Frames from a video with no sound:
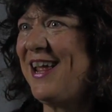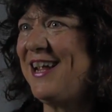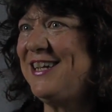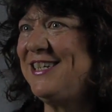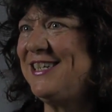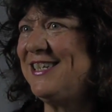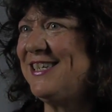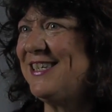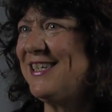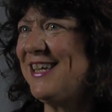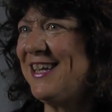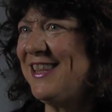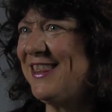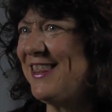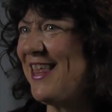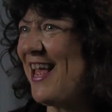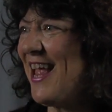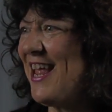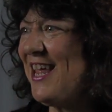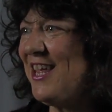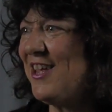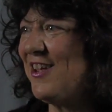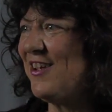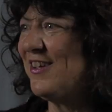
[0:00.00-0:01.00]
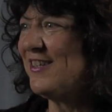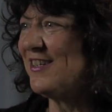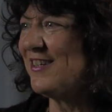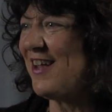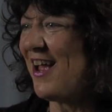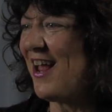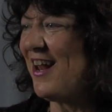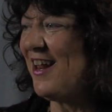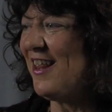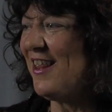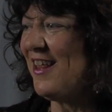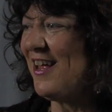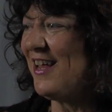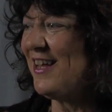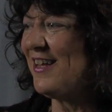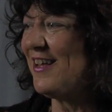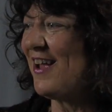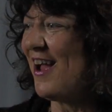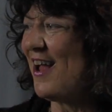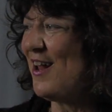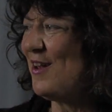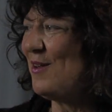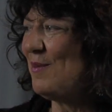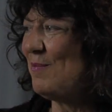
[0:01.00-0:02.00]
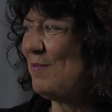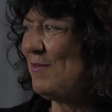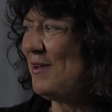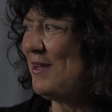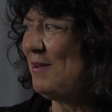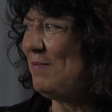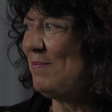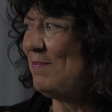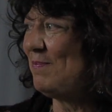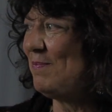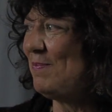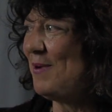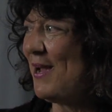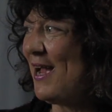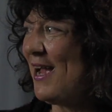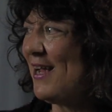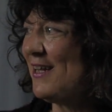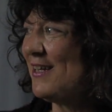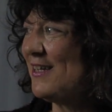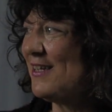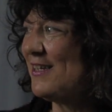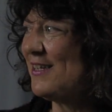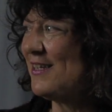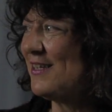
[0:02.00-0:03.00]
I just said thank you. It's kind of like gotten me back